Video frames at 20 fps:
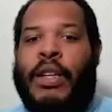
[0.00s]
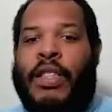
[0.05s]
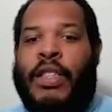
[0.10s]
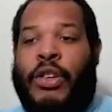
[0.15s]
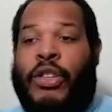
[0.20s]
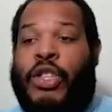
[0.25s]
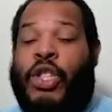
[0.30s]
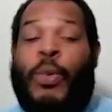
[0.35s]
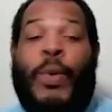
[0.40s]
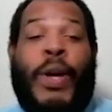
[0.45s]

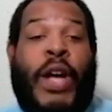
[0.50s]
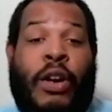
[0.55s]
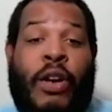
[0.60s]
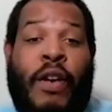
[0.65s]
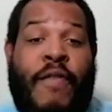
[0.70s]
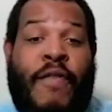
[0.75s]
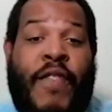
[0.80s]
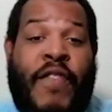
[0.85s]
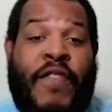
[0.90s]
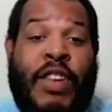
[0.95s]
There's
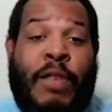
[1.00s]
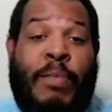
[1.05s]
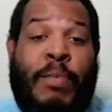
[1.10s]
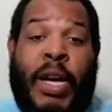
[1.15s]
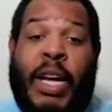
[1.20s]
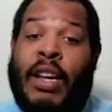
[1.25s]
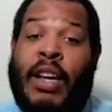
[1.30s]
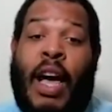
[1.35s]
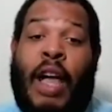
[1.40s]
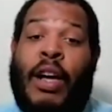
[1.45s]
$350
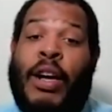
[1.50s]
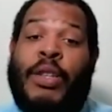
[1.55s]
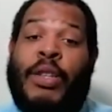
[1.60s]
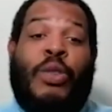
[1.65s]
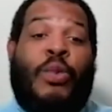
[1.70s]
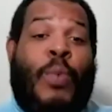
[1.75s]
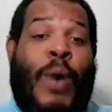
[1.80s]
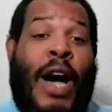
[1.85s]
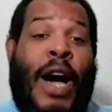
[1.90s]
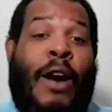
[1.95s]
billion
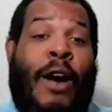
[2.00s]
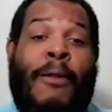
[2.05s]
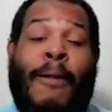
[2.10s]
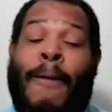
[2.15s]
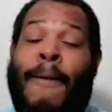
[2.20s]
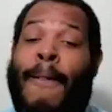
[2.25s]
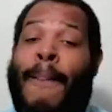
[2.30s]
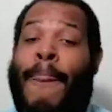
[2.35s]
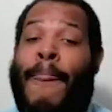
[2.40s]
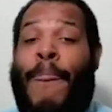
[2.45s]
as
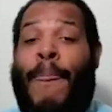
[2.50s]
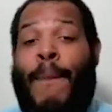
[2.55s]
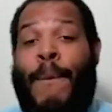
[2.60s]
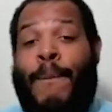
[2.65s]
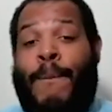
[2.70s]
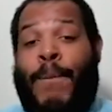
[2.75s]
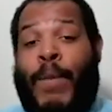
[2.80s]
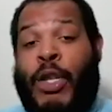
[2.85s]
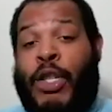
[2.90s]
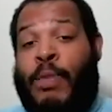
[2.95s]
well
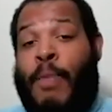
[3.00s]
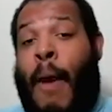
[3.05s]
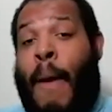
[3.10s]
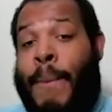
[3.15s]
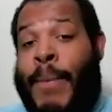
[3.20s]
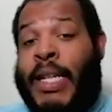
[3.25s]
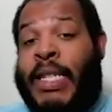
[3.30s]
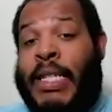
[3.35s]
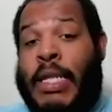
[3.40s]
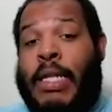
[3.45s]
for the Small
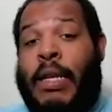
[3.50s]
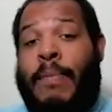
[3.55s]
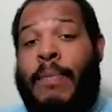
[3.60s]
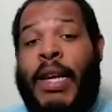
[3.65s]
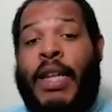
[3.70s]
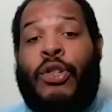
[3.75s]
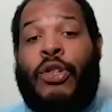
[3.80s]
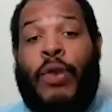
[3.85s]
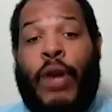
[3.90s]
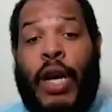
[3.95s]
Business
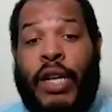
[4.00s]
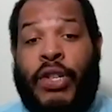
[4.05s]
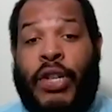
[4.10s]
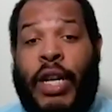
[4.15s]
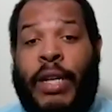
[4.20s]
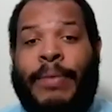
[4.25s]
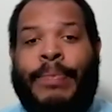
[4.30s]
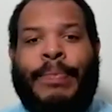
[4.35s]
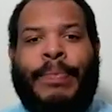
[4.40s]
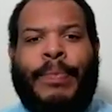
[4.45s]

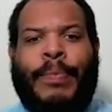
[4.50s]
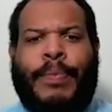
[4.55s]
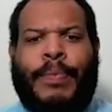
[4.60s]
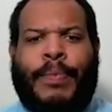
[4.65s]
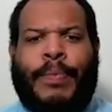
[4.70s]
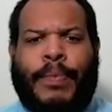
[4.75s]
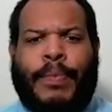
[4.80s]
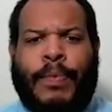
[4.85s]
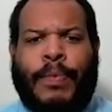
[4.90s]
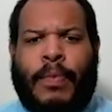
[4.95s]
Administration.
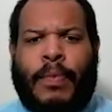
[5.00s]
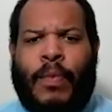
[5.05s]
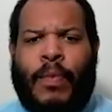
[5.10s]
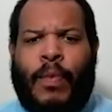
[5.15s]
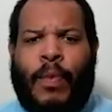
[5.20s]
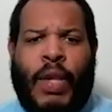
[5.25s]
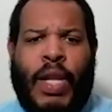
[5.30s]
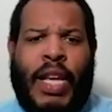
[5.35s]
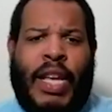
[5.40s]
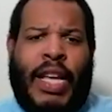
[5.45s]

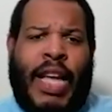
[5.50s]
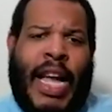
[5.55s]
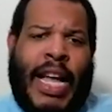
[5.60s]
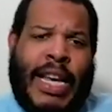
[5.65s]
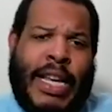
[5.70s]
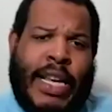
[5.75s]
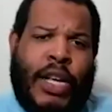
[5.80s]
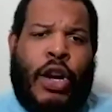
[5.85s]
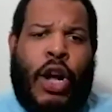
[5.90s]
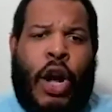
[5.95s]

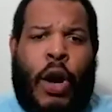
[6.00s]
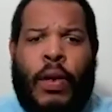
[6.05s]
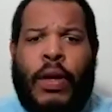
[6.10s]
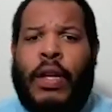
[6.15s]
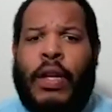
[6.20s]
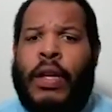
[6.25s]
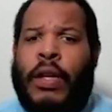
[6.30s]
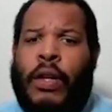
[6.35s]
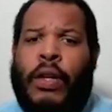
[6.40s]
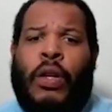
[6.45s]
And,
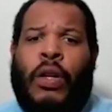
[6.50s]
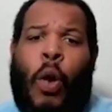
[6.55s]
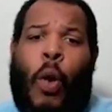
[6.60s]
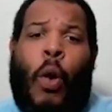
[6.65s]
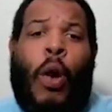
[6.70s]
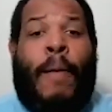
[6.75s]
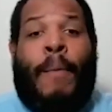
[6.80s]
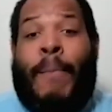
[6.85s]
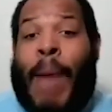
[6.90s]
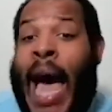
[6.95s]

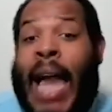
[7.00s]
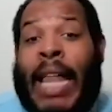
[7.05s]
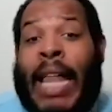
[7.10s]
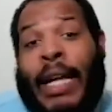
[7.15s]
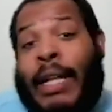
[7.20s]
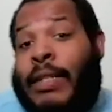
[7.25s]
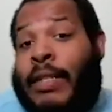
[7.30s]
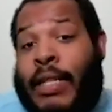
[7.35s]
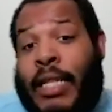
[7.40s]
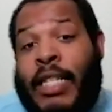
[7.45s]
on
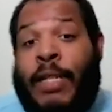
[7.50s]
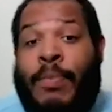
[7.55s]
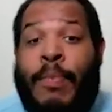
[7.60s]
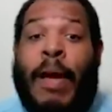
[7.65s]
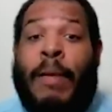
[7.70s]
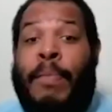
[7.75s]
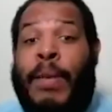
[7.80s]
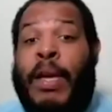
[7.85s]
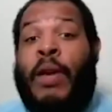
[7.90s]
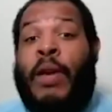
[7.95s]
balance, this
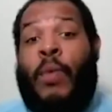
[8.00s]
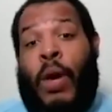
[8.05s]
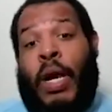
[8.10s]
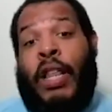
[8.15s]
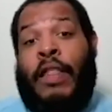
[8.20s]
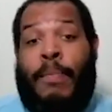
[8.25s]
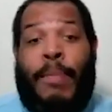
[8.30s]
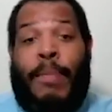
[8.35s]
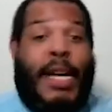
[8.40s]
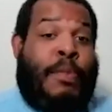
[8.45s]
may be one
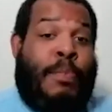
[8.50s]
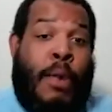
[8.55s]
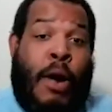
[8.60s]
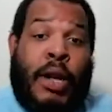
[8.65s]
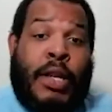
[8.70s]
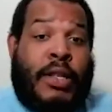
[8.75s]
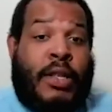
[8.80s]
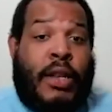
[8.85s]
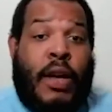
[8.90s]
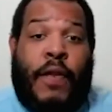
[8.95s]
of the best
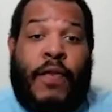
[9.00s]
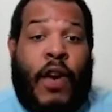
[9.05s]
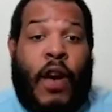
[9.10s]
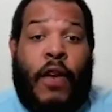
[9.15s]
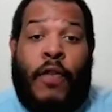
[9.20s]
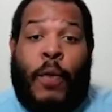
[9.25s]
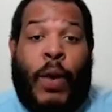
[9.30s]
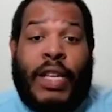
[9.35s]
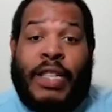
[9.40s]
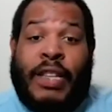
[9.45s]
parts
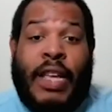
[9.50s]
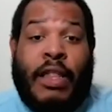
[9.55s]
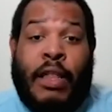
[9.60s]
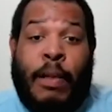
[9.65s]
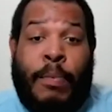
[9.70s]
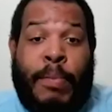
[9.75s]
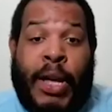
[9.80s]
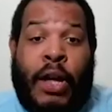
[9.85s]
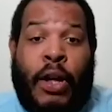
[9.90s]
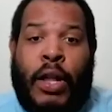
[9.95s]
of what's in
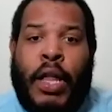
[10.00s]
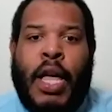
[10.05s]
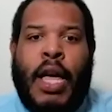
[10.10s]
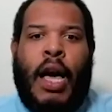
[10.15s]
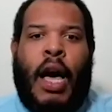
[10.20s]
the bill.